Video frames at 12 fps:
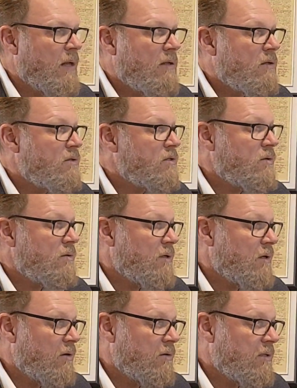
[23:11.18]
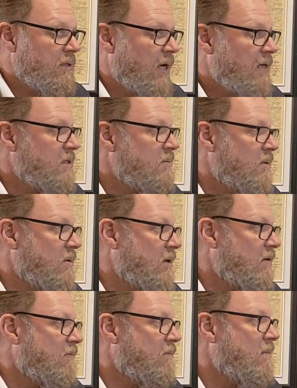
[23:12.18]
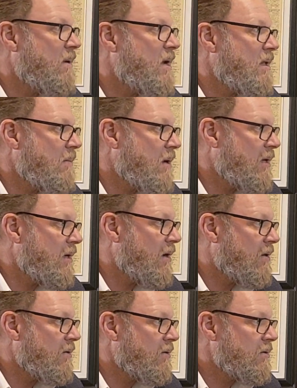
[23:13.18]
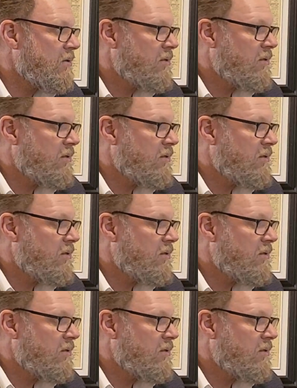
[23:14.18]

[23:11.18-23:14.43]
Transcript: certainly heard the testimony of many, many others.